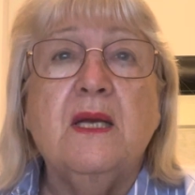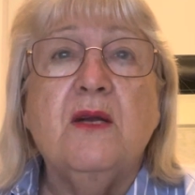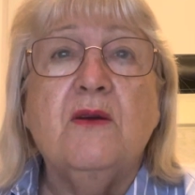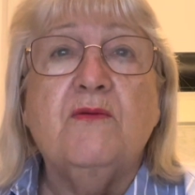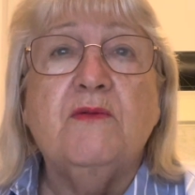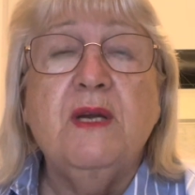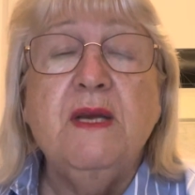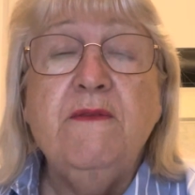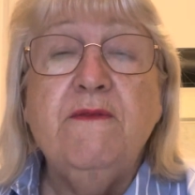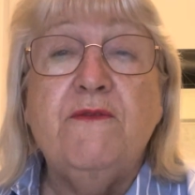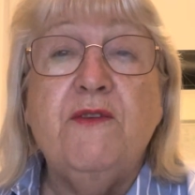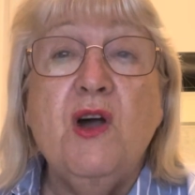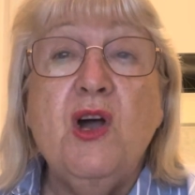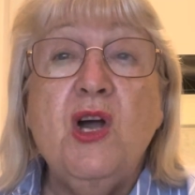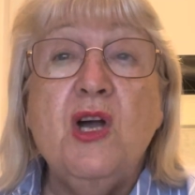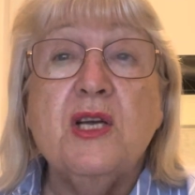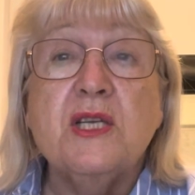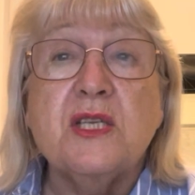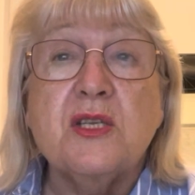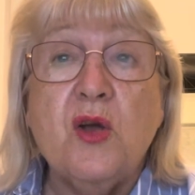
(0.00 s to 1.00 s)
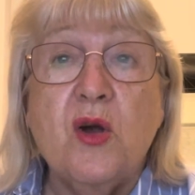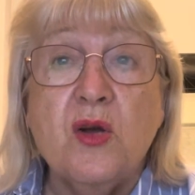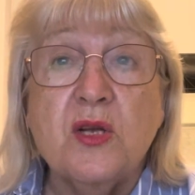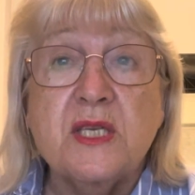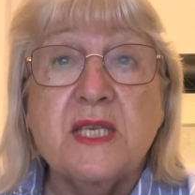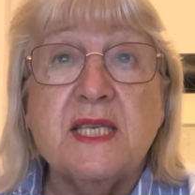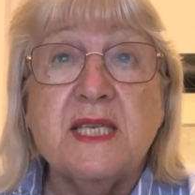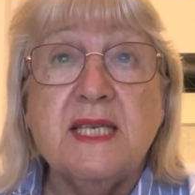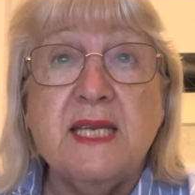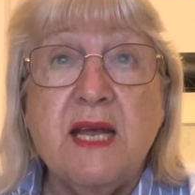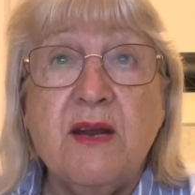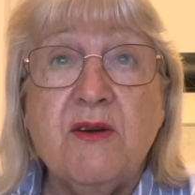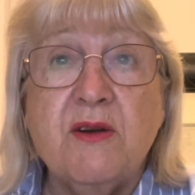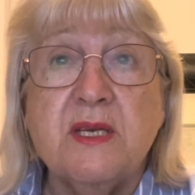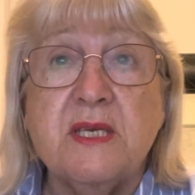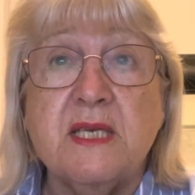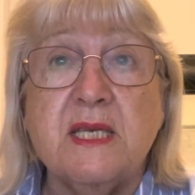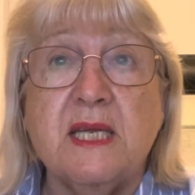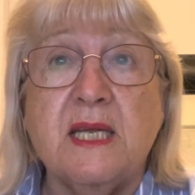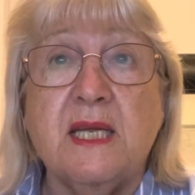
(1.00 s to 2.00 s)
reverse
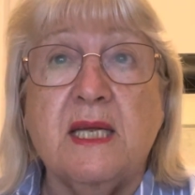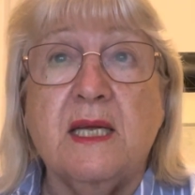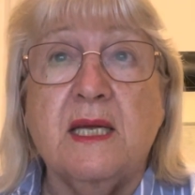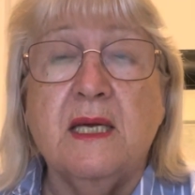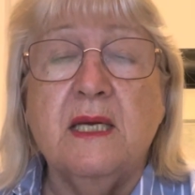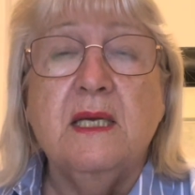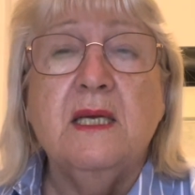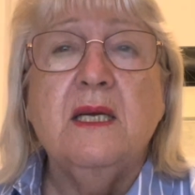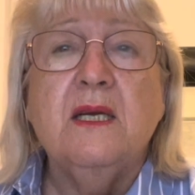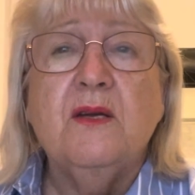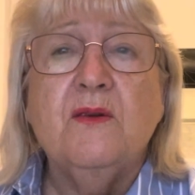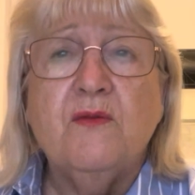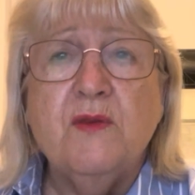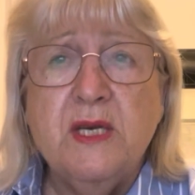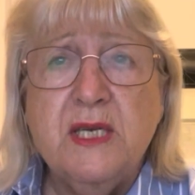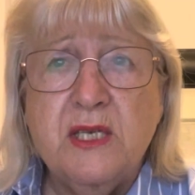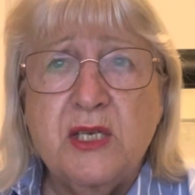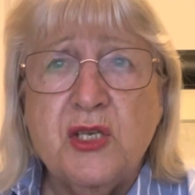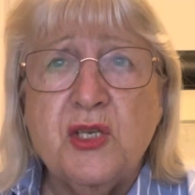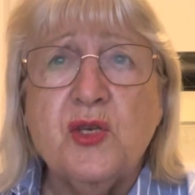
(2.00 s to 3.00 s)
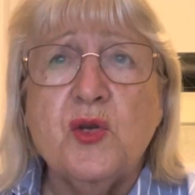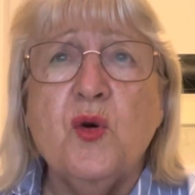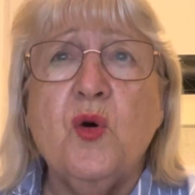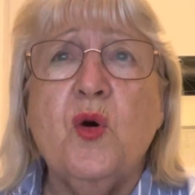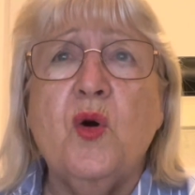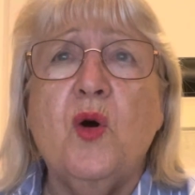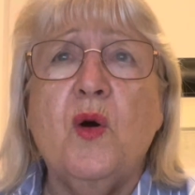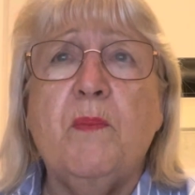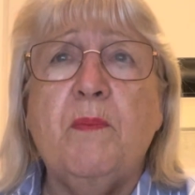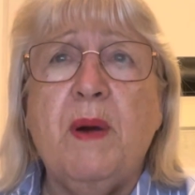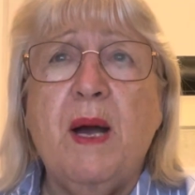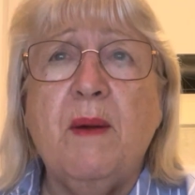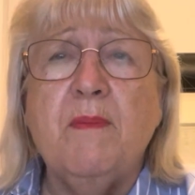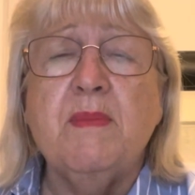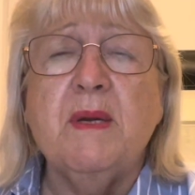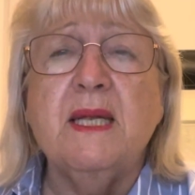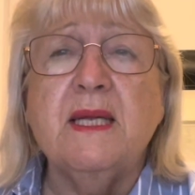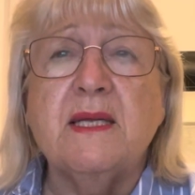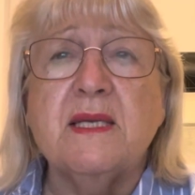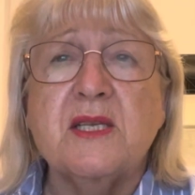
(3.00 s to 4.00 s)
austerity, restore
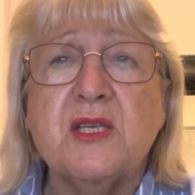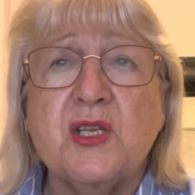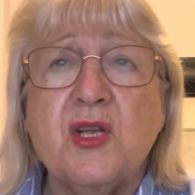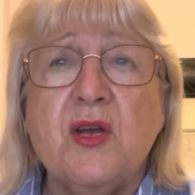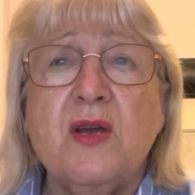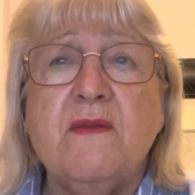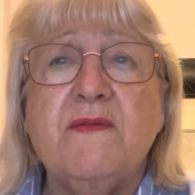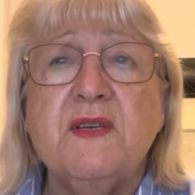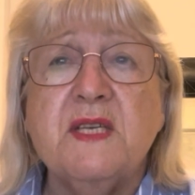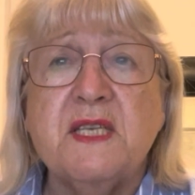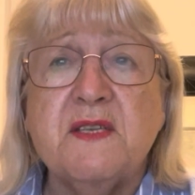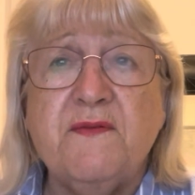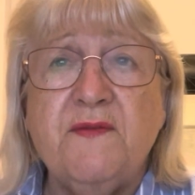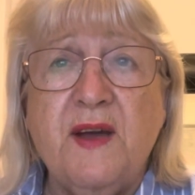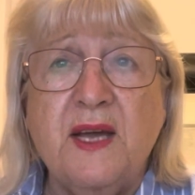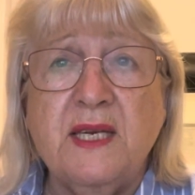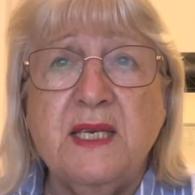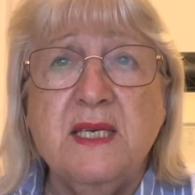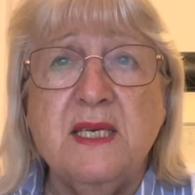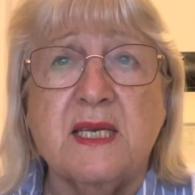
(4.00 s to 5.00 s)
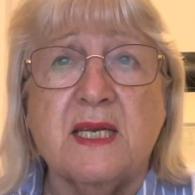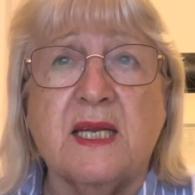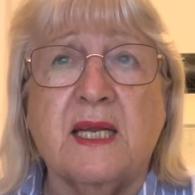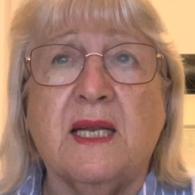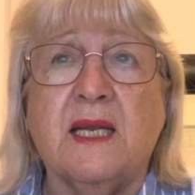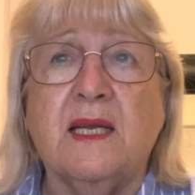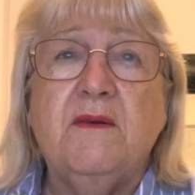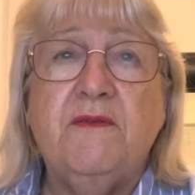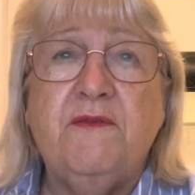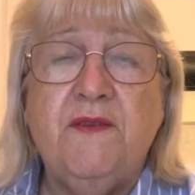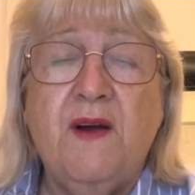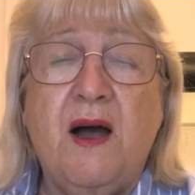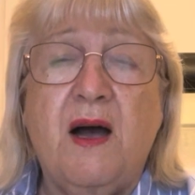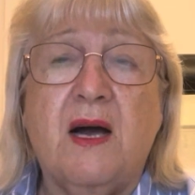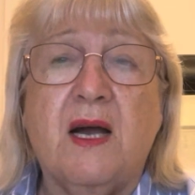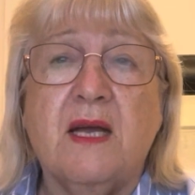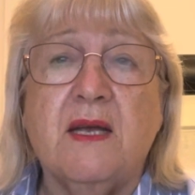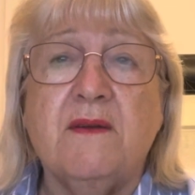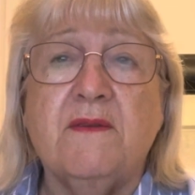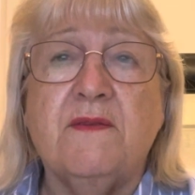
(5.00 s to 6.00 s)
public service funding.
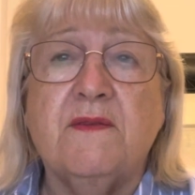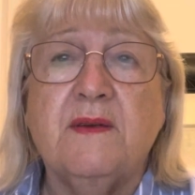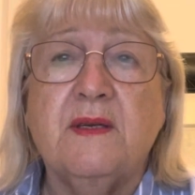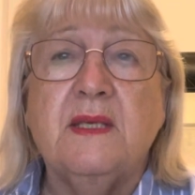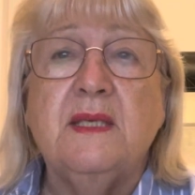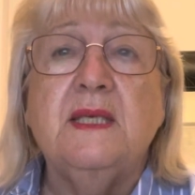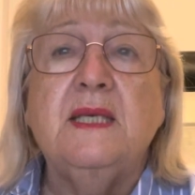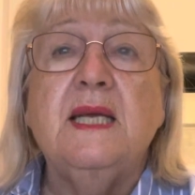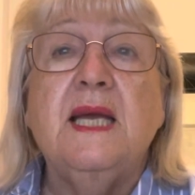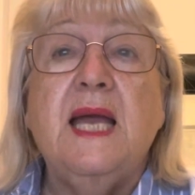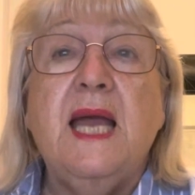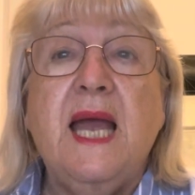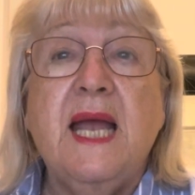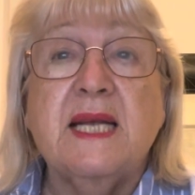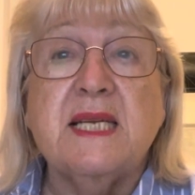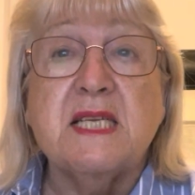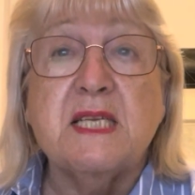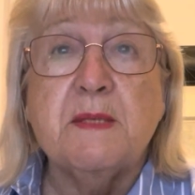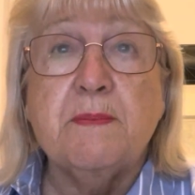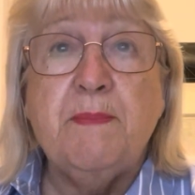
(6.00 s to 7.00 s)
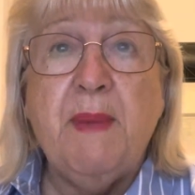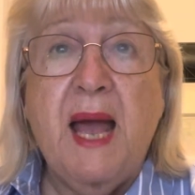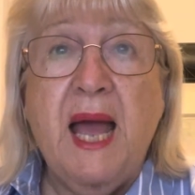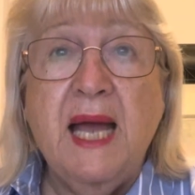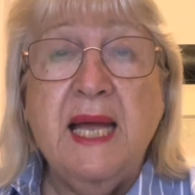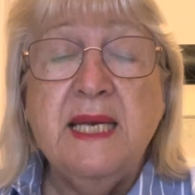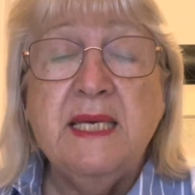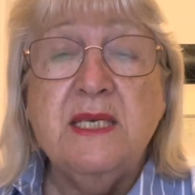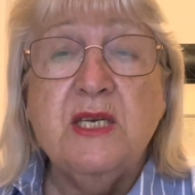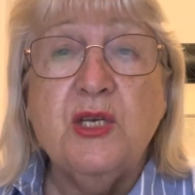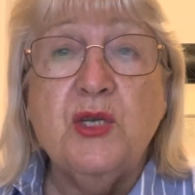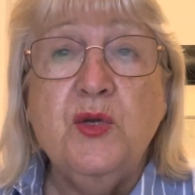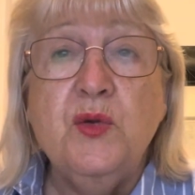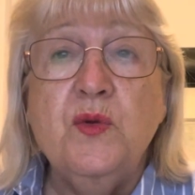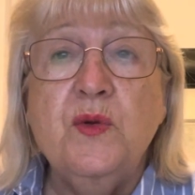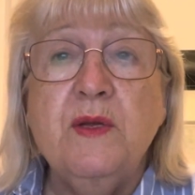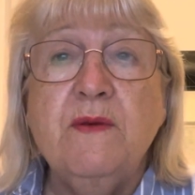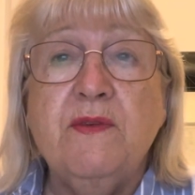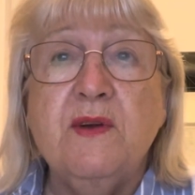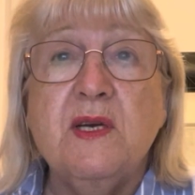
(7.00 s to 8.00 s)
5, expand
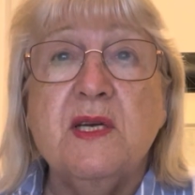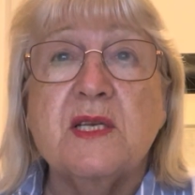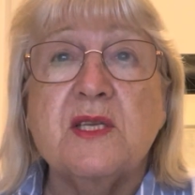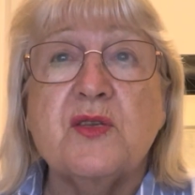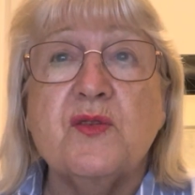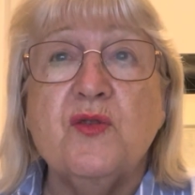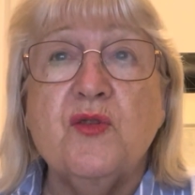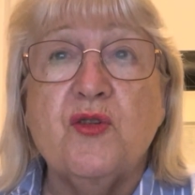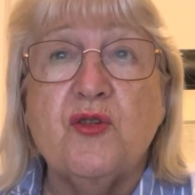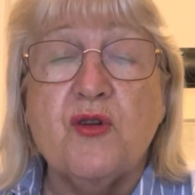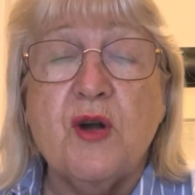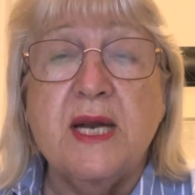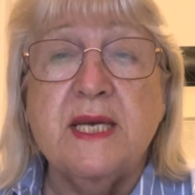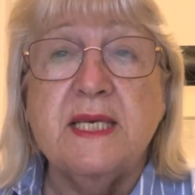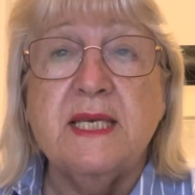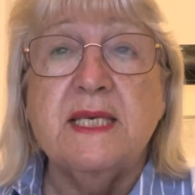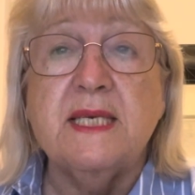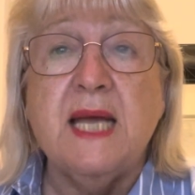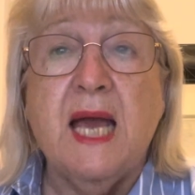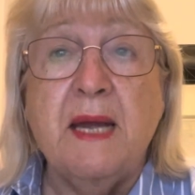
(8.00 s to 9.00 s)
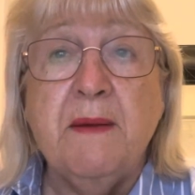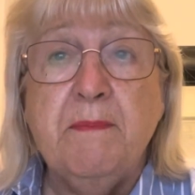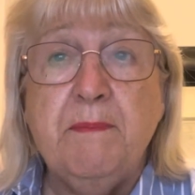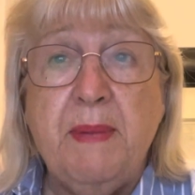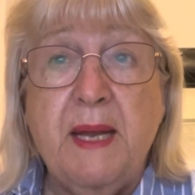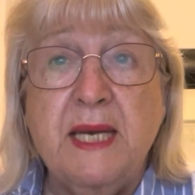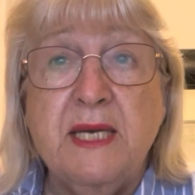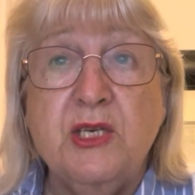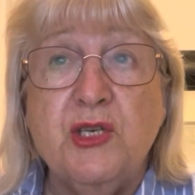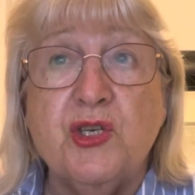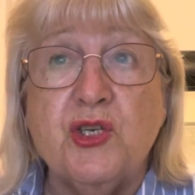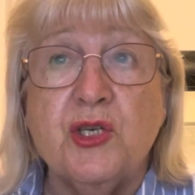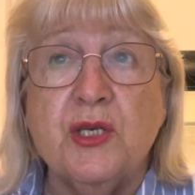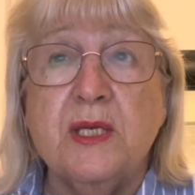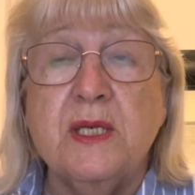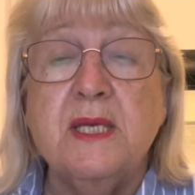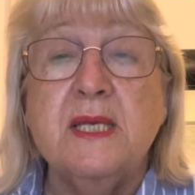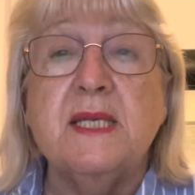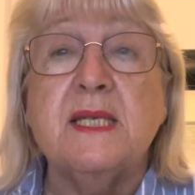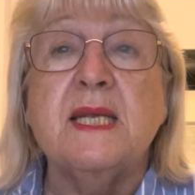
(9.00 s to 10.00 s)
universal credit and
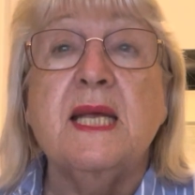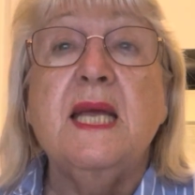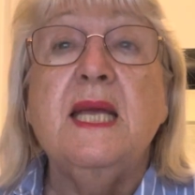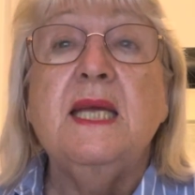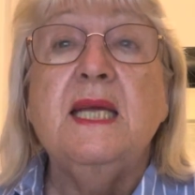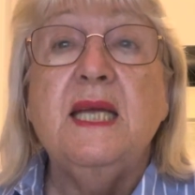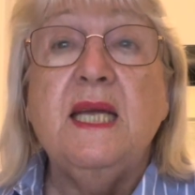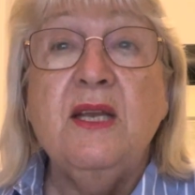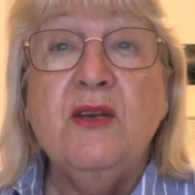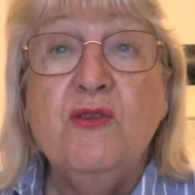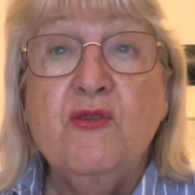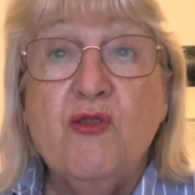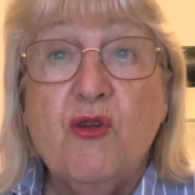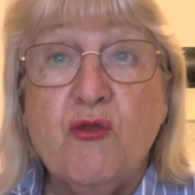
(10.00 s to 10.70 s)
pensions in